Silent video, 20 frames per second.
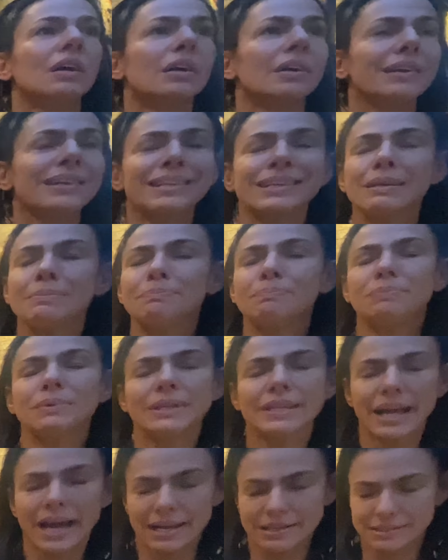It could,
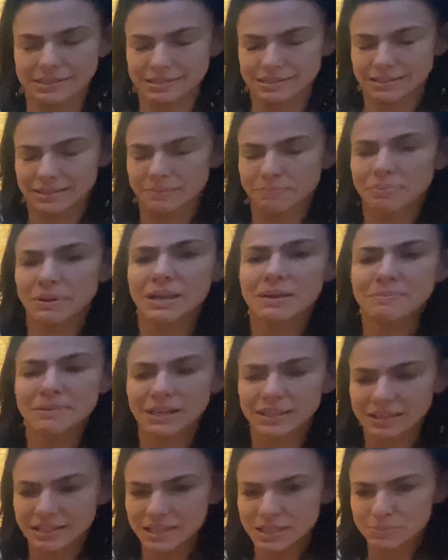yes,
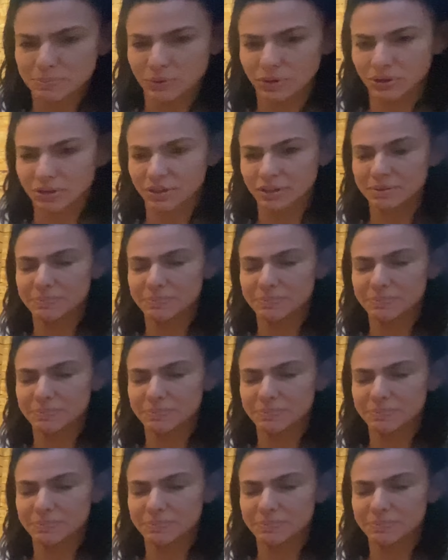Piedmontese burgers.